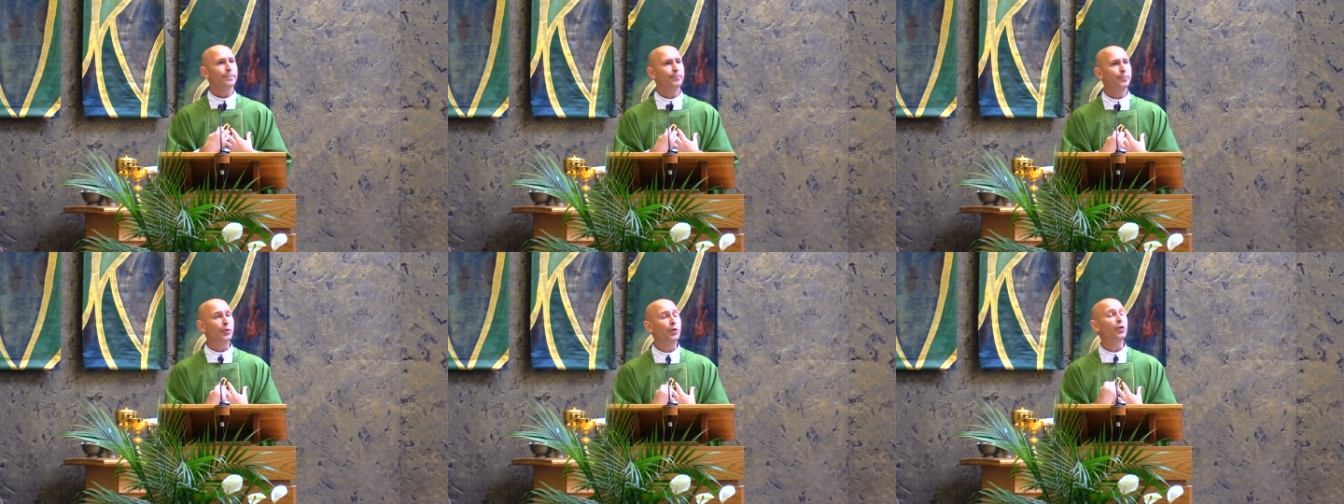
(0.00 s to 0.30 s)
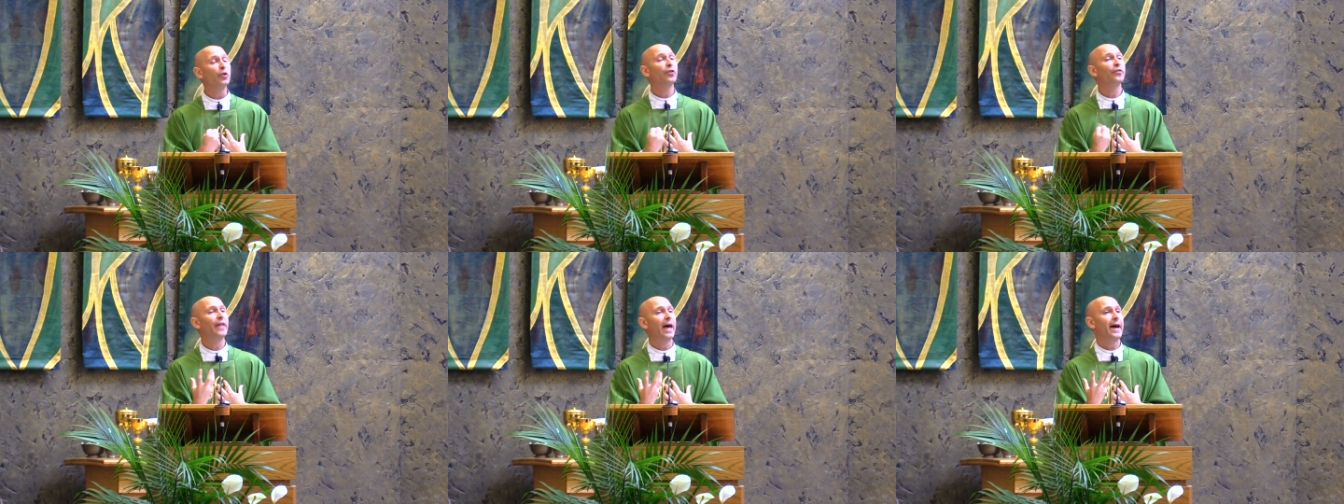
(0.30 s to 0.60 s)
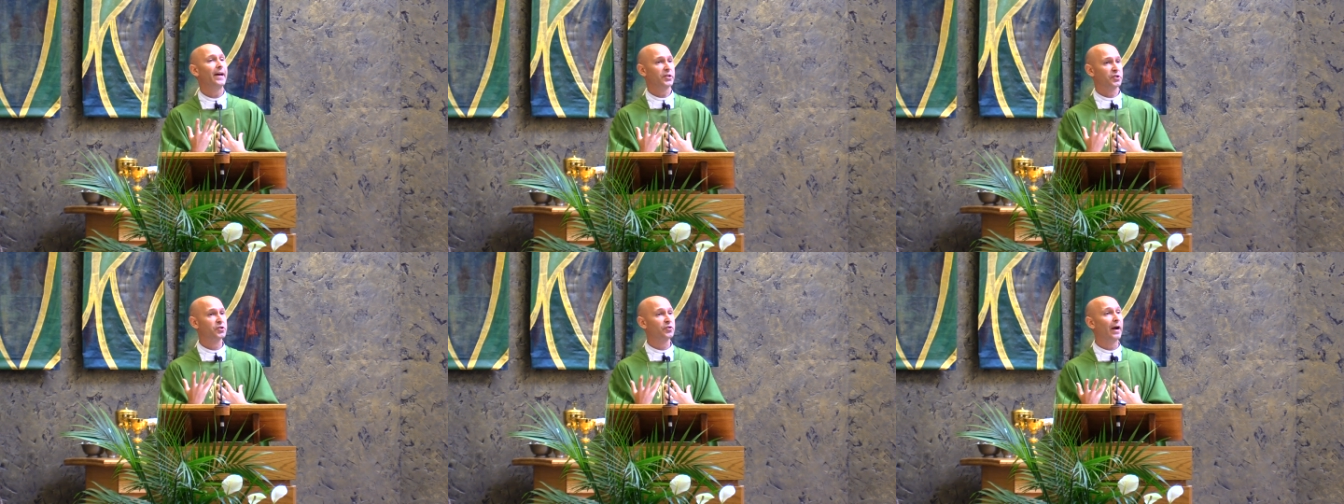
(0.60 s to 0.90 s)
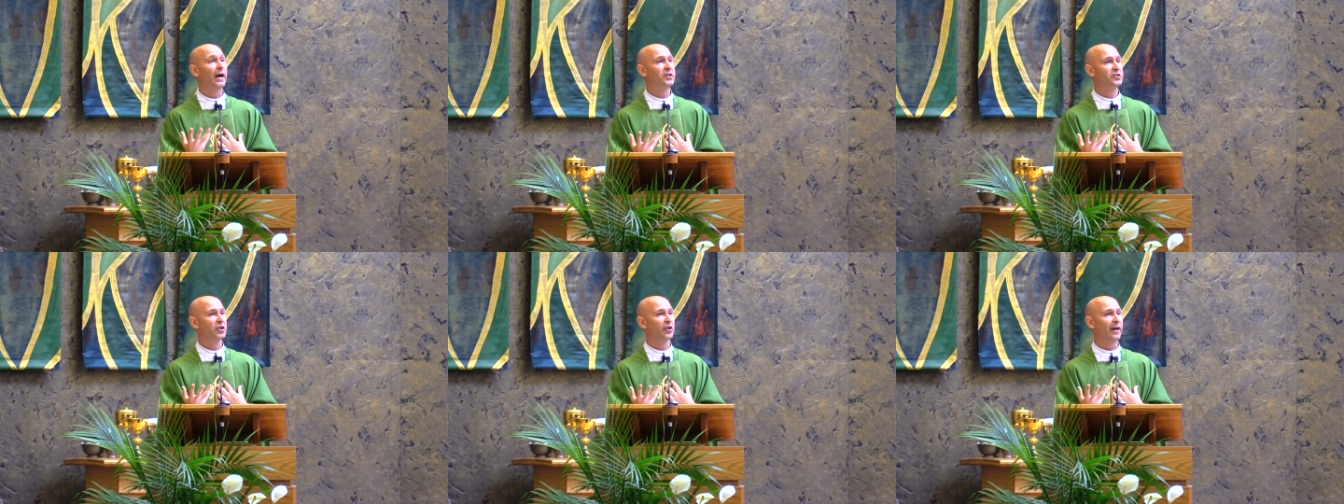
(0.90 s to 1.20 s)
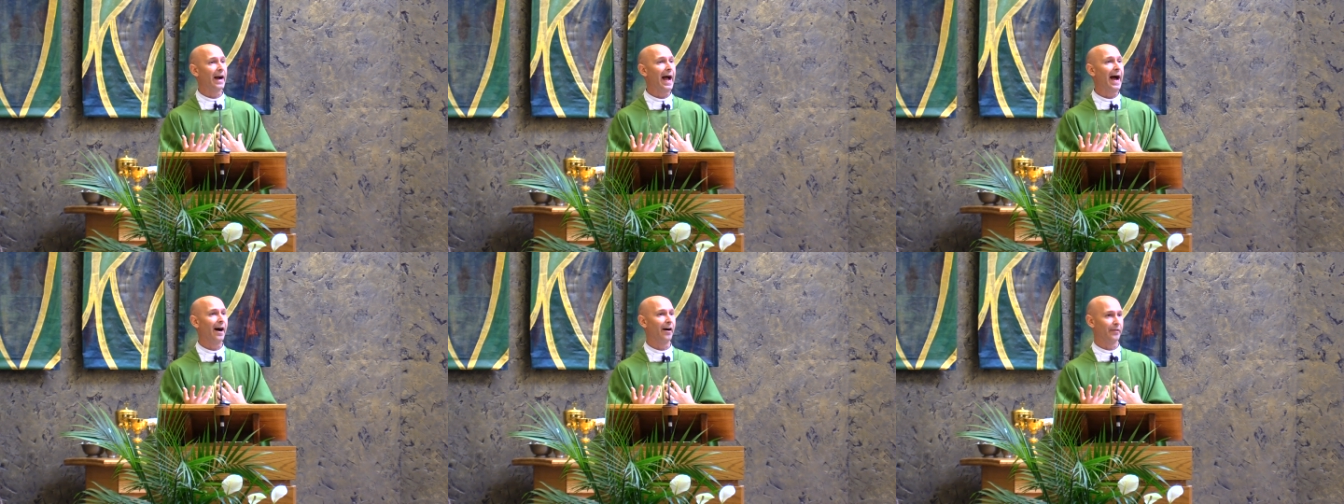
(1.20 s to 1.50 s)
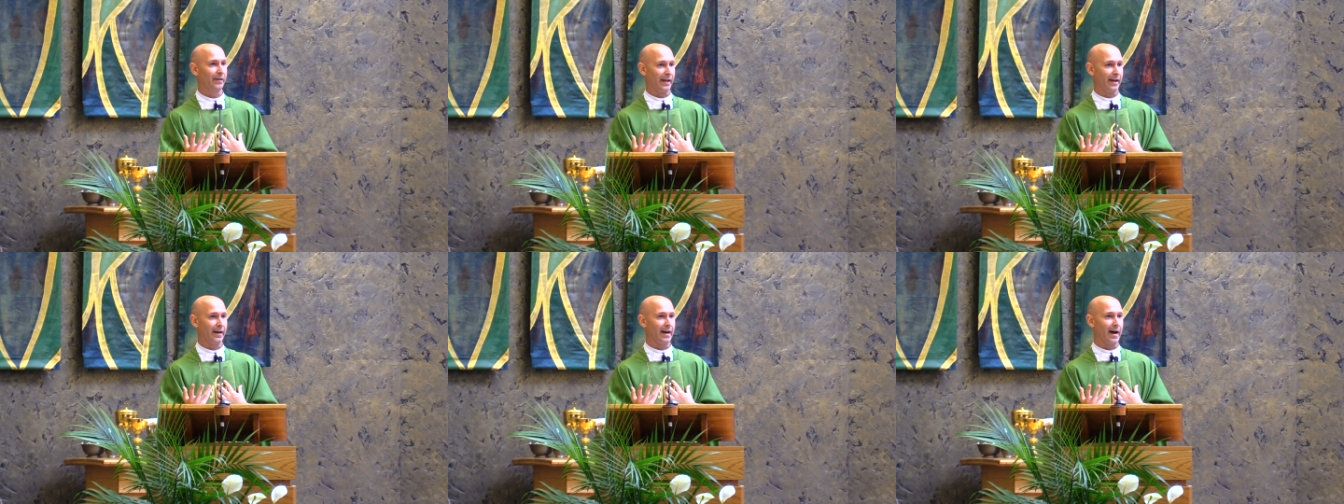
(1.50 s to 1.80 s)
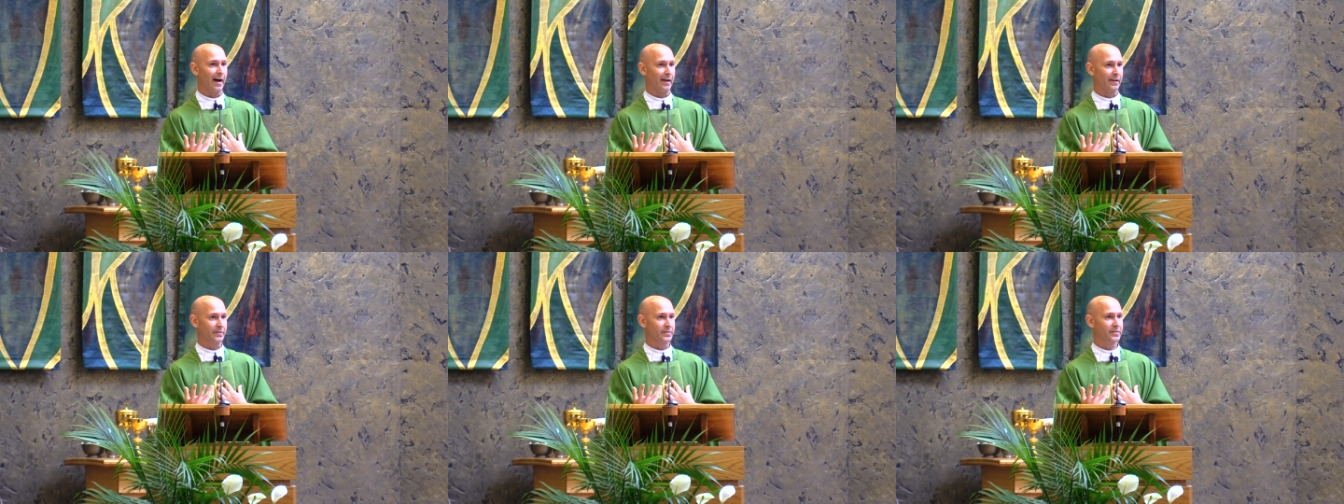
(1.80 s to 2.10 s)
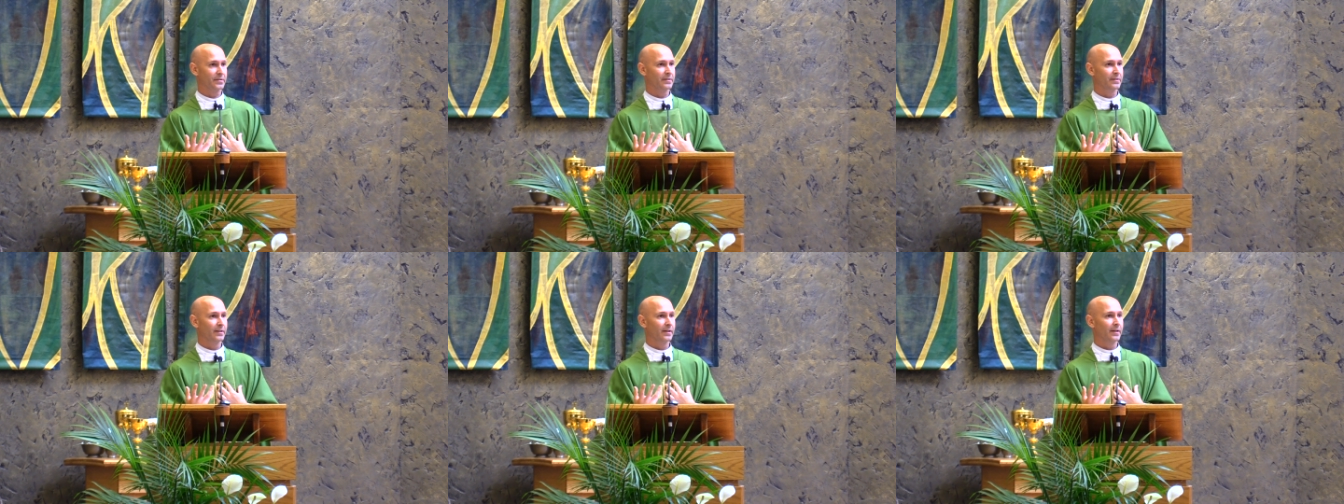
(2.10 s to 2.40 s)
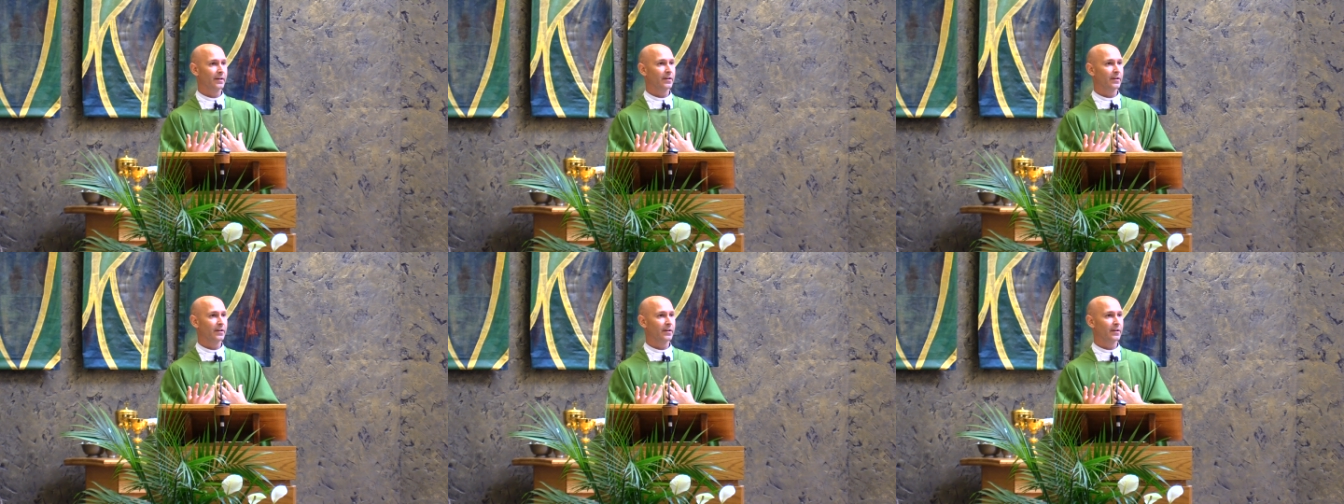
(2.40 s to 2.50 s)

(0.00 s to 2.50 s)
pull that treasure out in us,